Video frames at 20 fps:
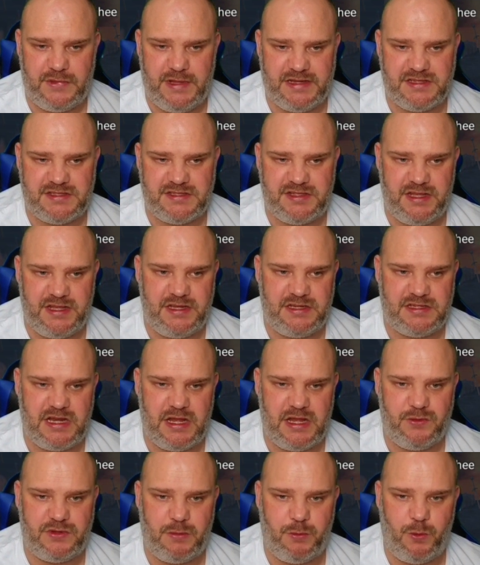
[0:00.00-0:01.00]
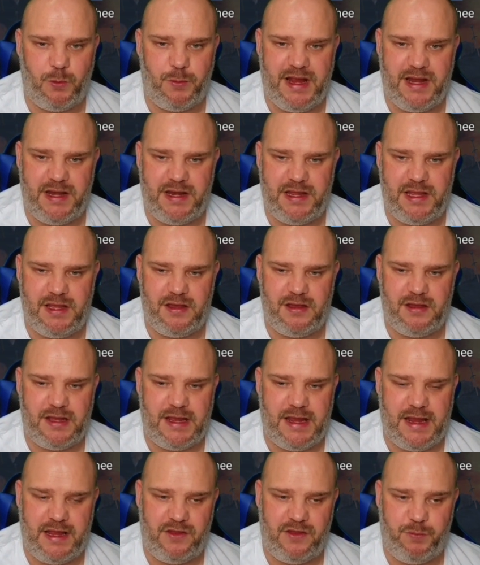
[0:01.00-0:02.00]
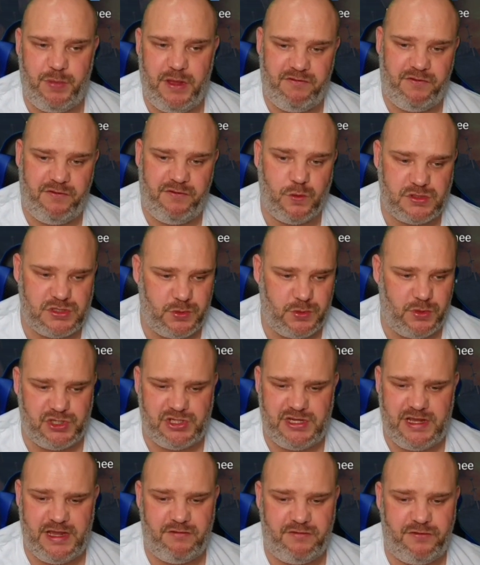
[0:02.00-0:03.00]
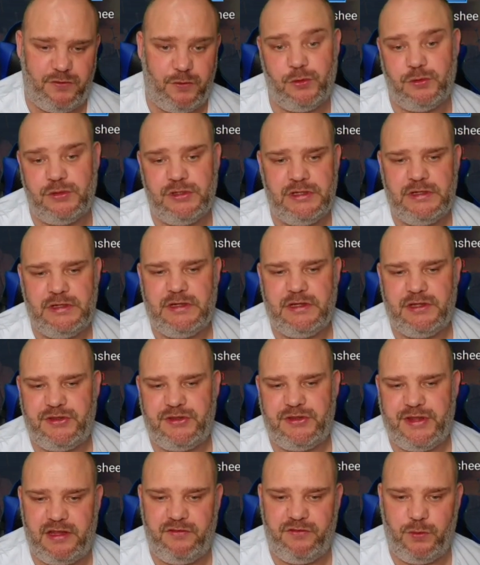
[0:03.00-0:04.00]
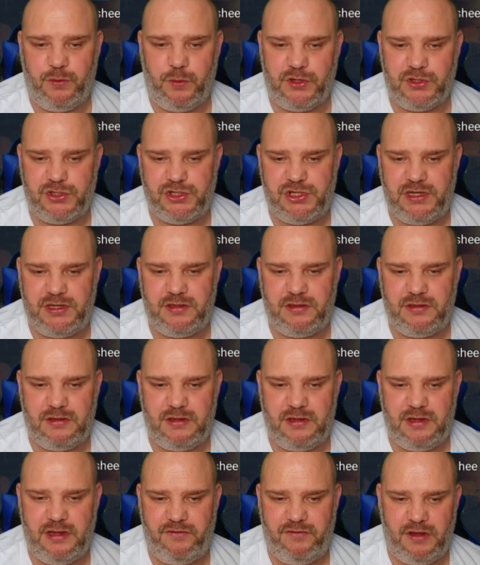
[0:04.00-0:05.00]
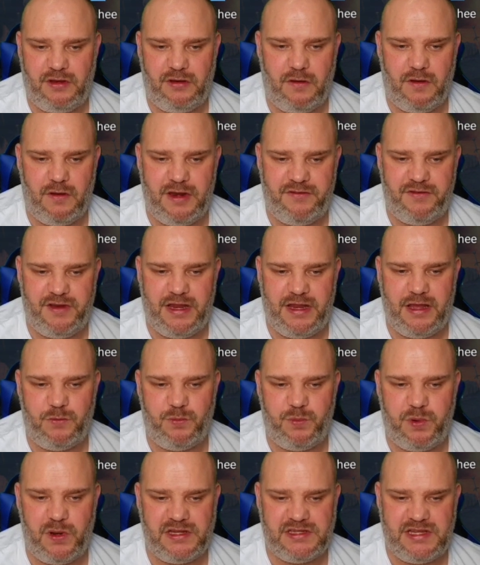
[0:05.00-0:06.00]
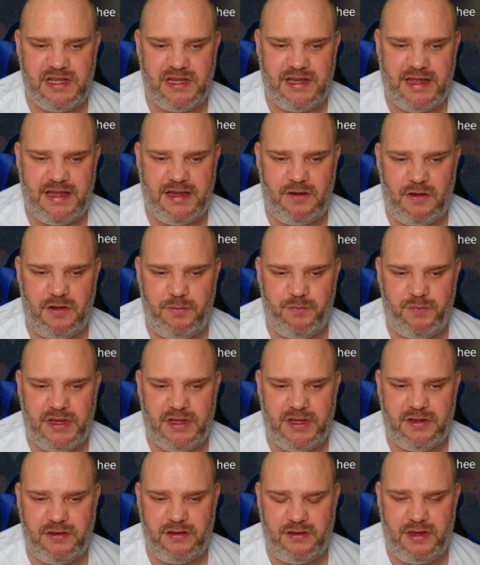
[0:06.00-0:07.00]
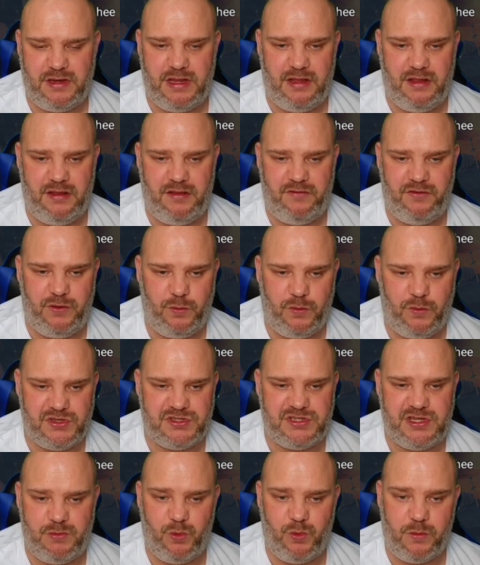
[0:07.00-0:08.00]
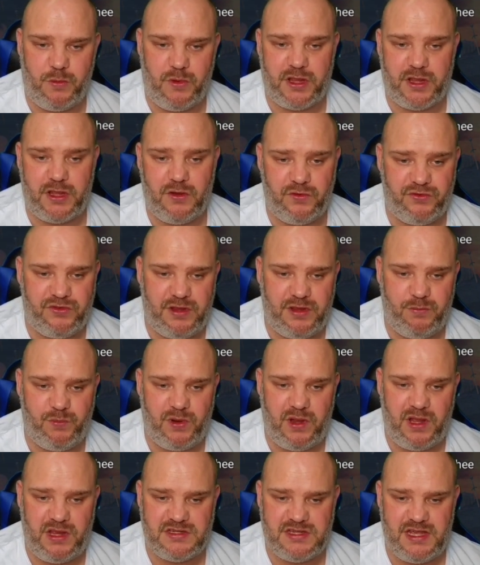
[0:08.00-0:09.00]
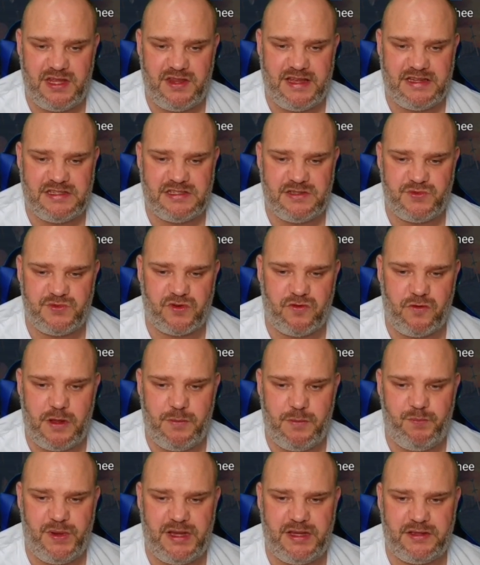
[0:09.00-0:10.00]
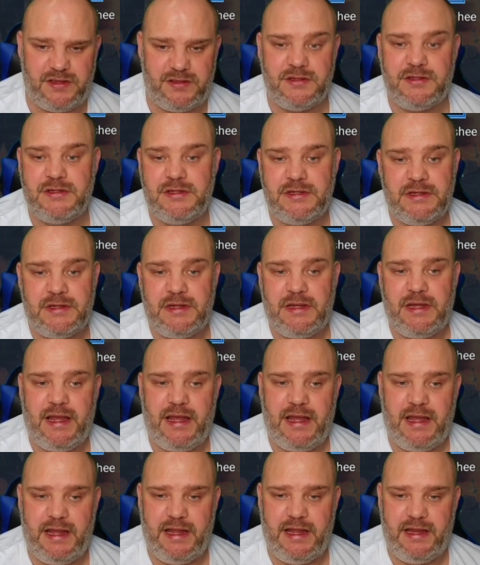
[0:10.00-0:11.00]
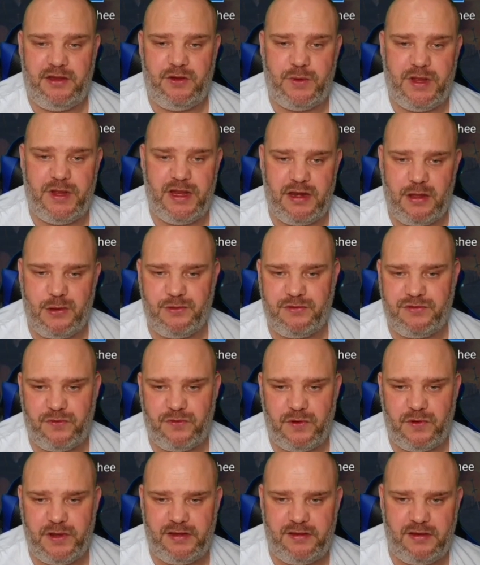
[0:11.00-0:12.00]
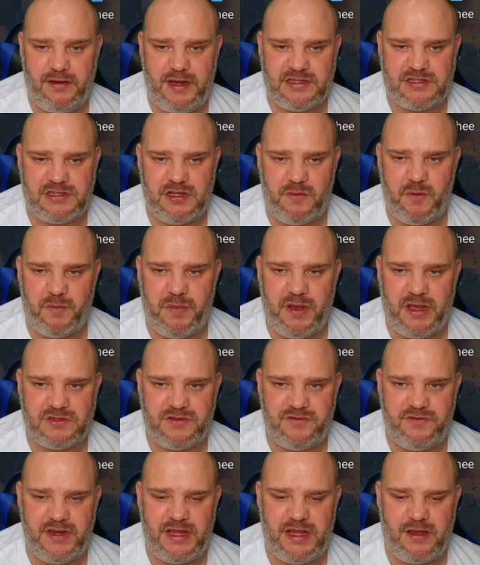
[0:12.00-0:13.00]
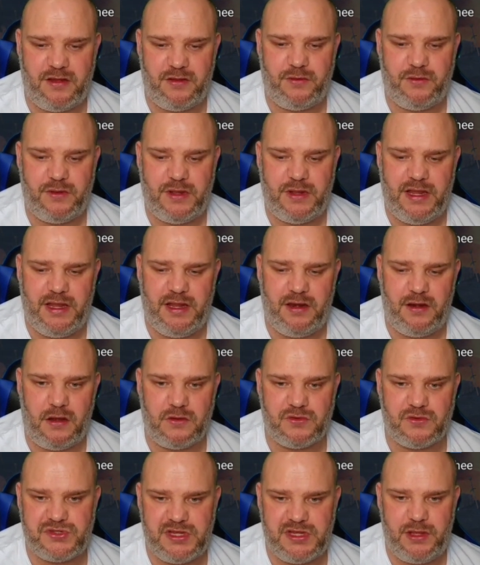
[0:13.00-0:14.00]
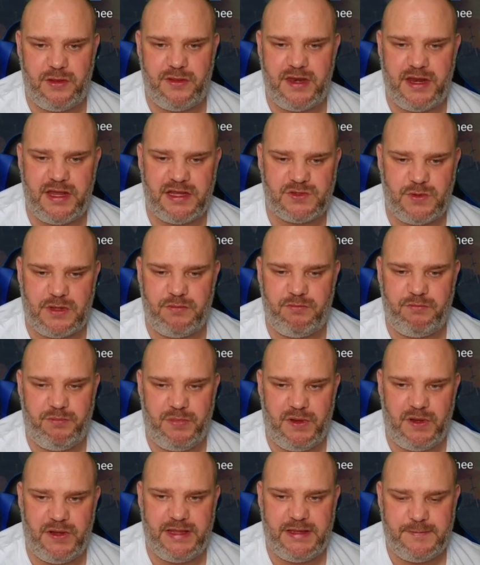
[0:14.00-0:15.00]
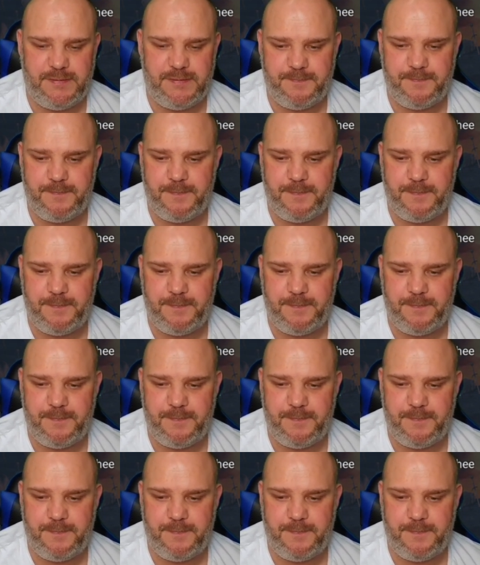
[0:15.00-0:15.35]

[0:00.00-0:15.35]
that's the slow double Maneater and the pitfalls to watch out for. Thank you for watching. If you like the video, please hit that like button. If you want to see more of my content, please hit that subscribe button, and you'll get notified next time I post a video. And I'll see you in the next one. Bye.